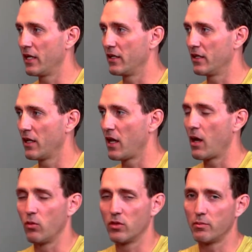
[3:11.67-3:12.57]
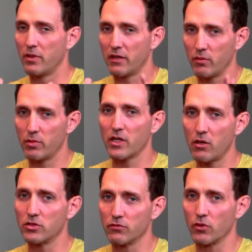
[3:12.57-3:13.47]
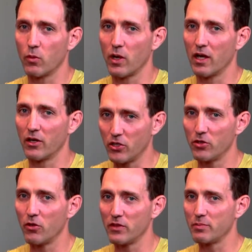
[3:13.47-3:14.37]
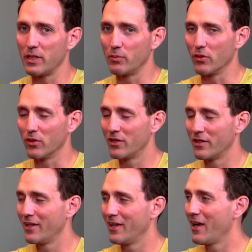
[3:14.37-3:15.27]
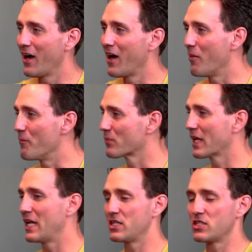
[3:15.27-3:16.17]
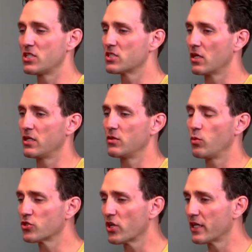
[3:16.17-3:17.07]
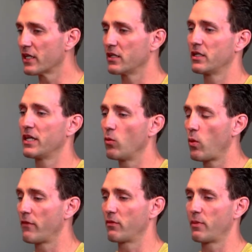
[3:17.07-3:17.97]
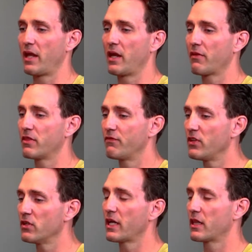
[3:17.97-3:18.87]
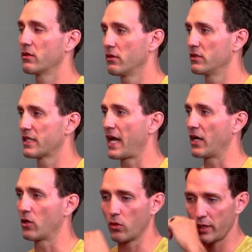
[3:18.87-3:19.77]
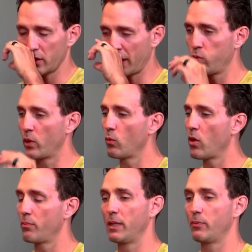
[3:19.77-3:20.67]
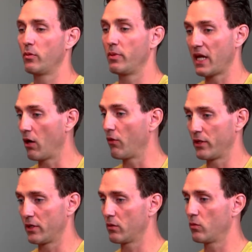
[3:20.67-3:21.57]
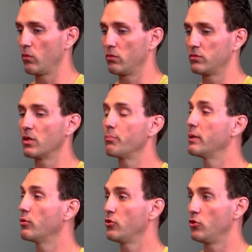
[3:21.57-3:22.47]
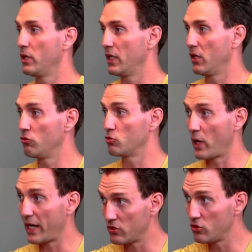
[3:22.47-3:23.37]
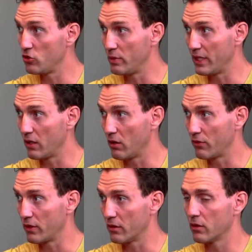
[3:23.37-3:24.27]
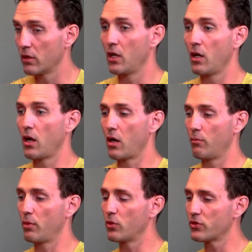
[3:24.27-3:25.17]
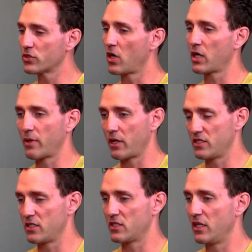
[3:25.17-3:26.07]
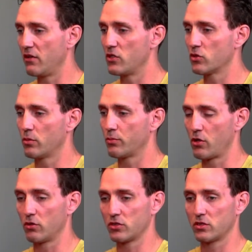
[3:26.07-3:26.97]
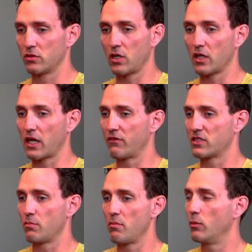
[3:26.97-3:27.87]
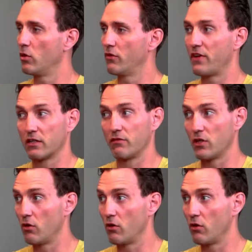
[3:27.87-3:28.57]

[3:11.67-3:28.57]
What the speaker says: And I want to bet if you've been coaching for a while, you know these people. And we're trying to get away from that. And I feel like they're in this category. Like we want people to be healthier. Some people do need to lose weight to be healthier. But what they're talking about is this individual approach, a lot of this minimal effective